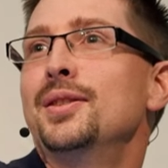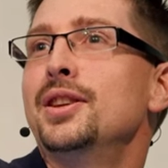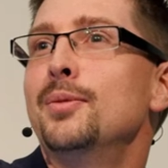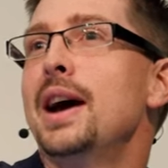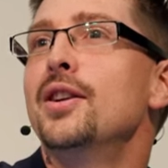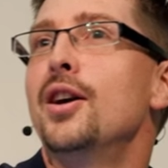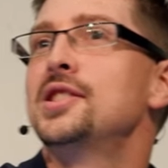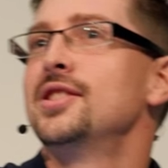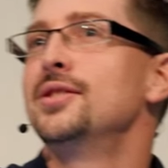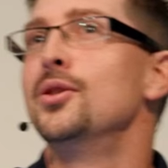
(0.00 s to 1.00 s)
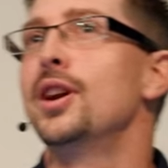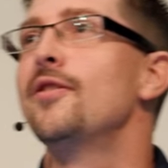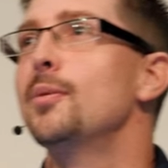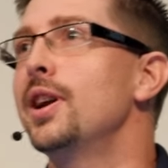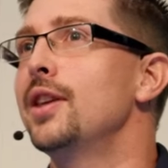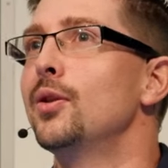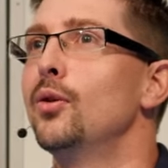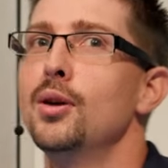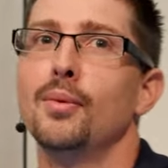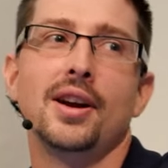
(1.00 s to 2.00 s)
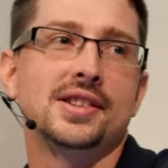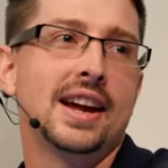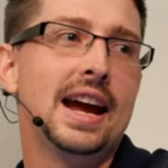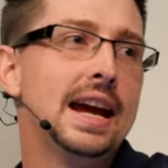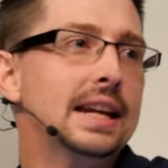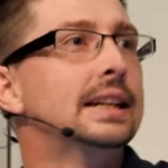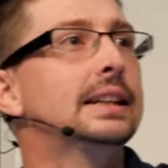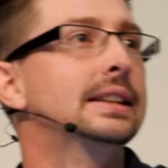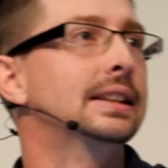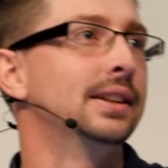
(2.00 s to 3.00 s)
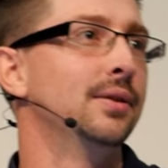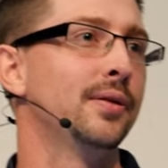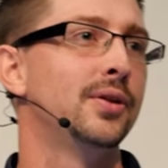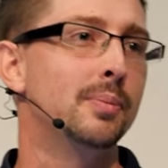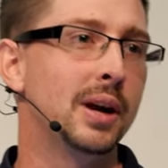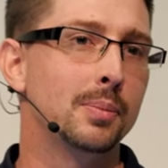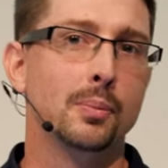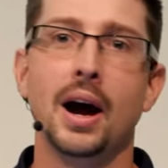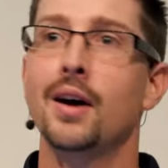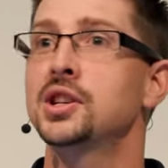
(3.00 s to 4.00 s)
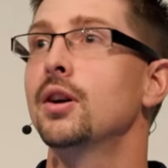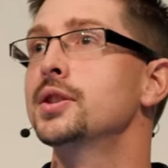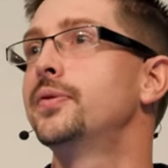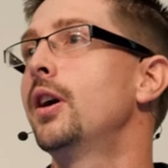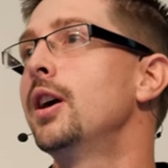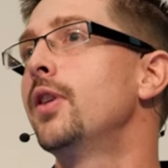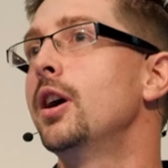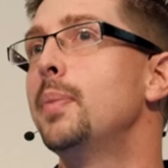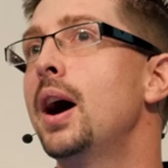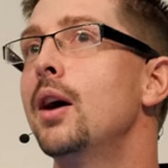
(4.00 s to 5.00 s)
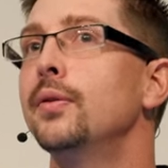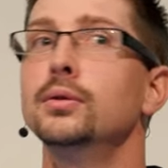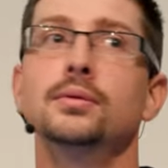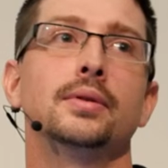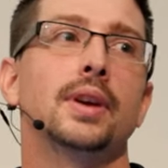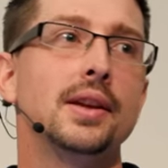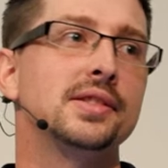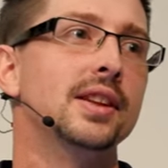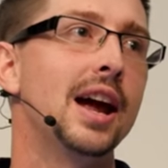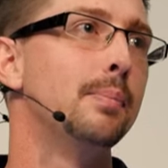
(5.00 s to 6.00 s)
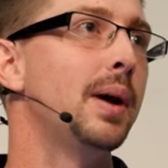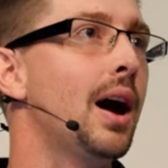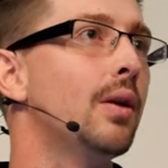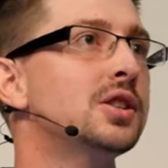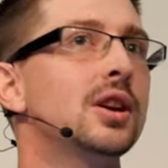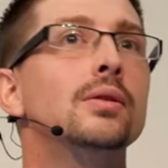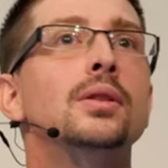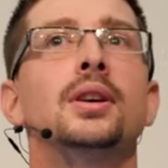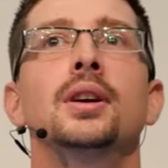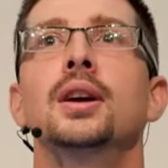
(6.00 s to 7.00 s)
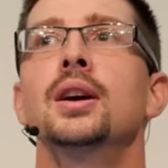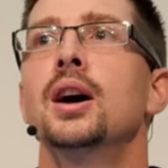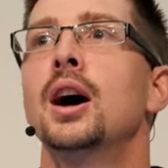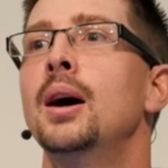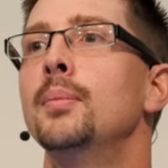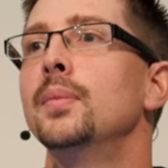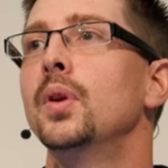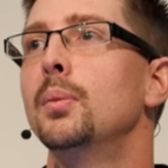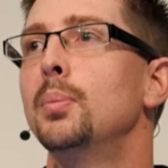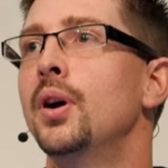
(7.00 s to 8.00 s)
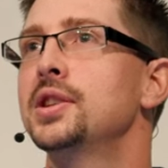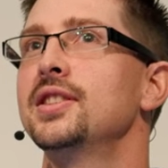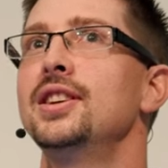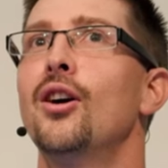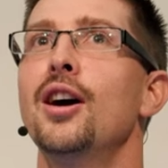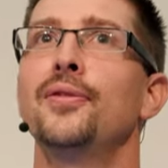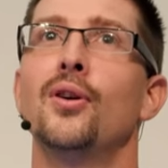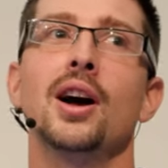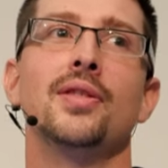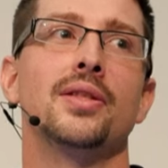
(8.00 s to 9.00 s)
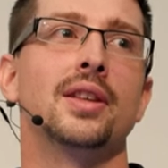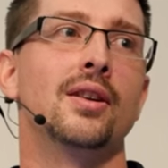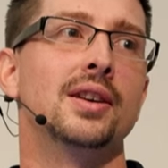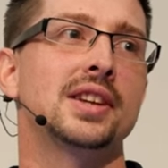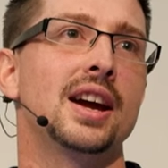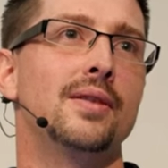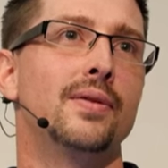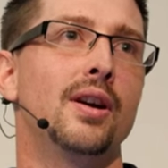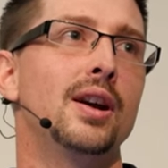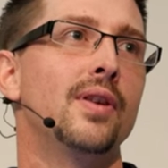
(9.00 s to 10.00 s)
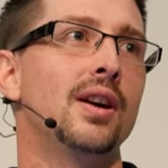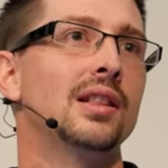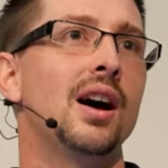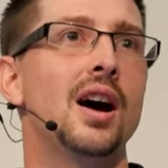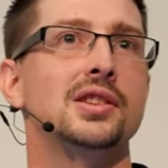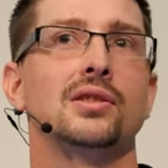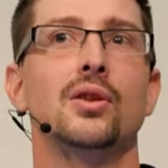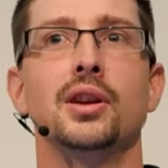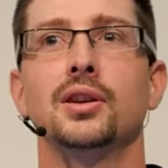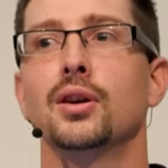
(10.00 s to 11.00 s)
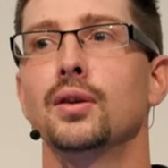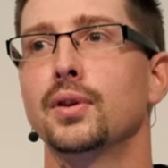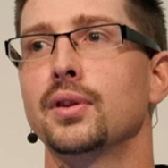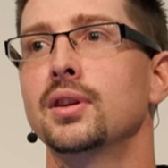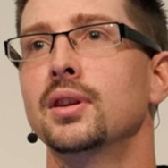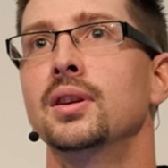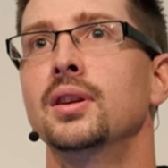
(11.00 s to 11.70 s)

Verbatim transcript: You may notice that not everybody in the room raised their hand. There were a few people. PowerShell is very, very powerful, hence the name PowerShell. Personally, I find that there is a very, very large learning curve with it.